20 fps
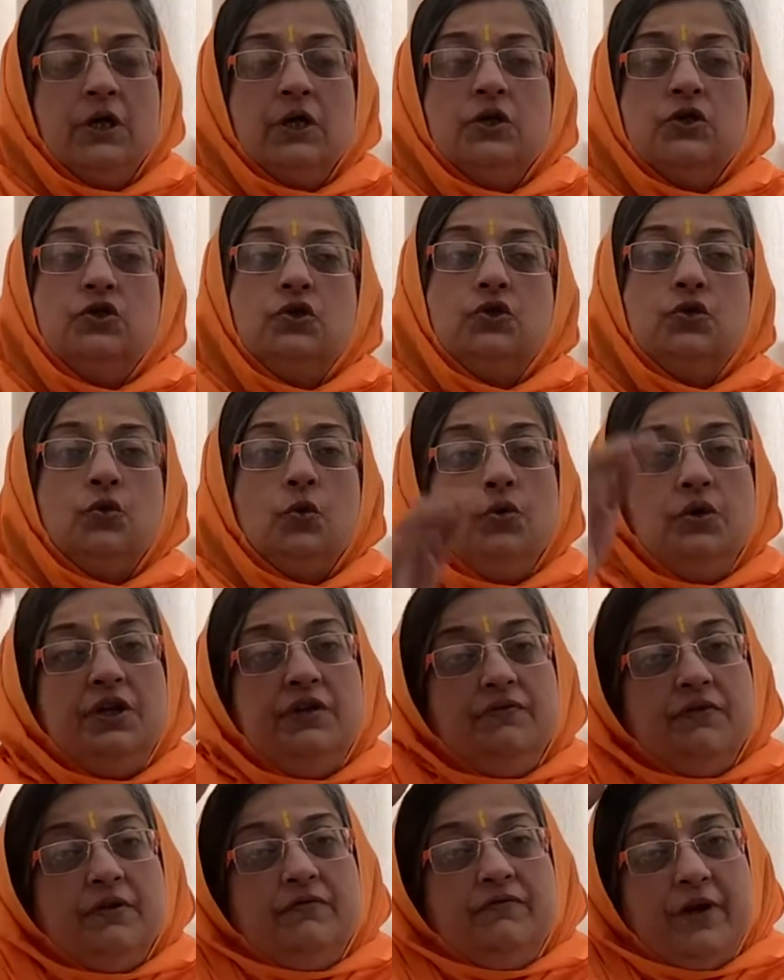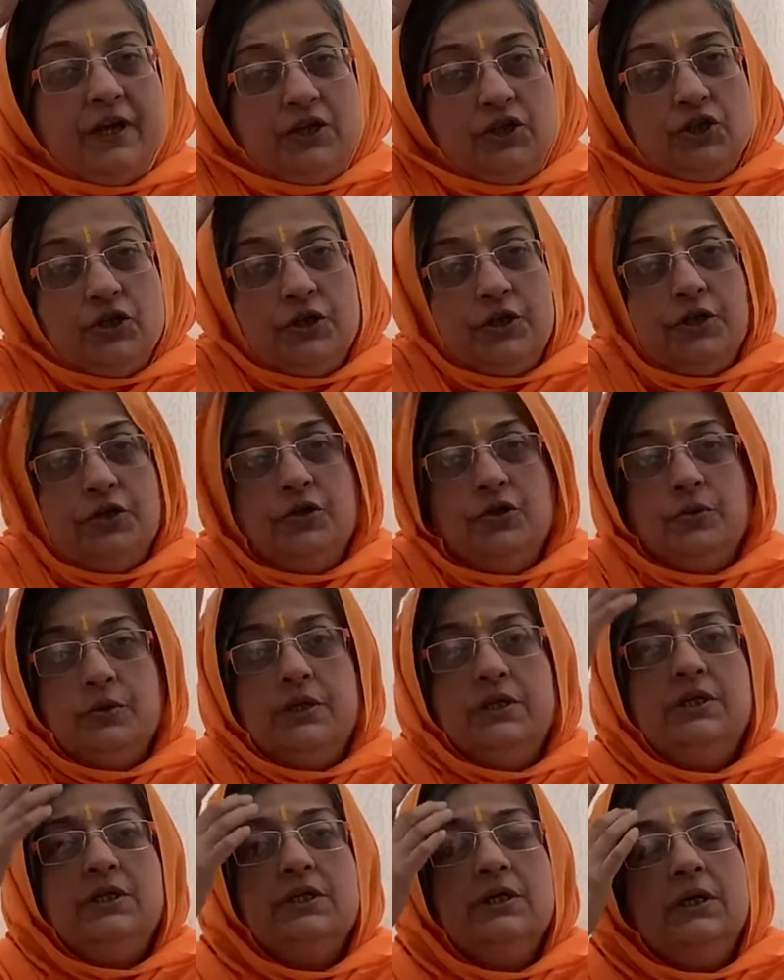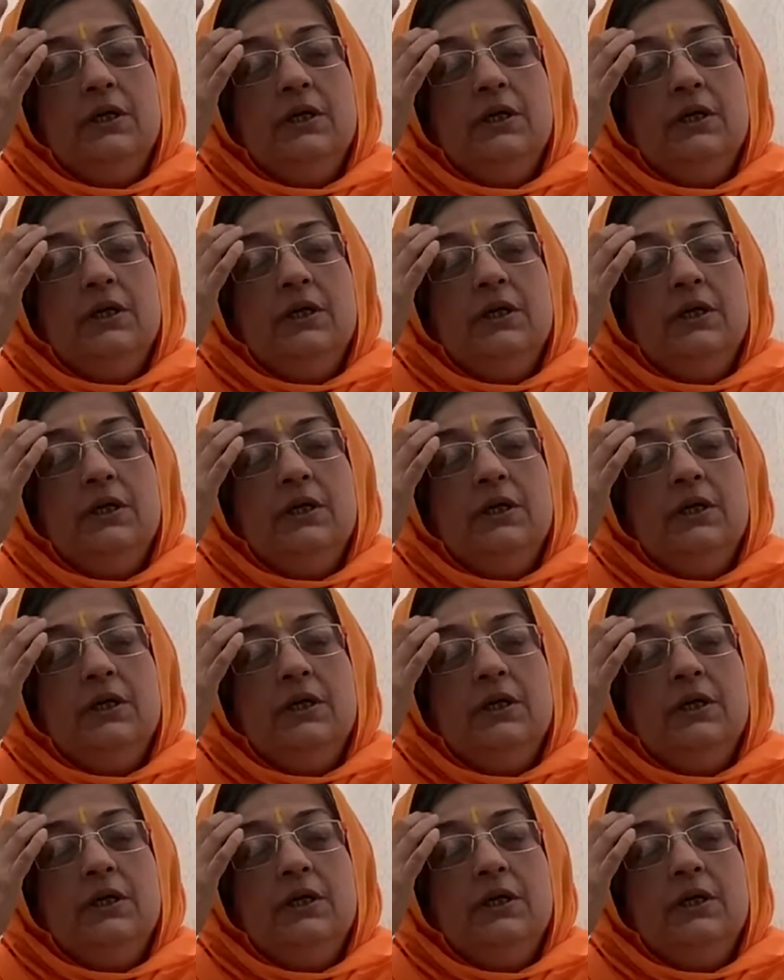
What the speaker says: So don't even venture into it.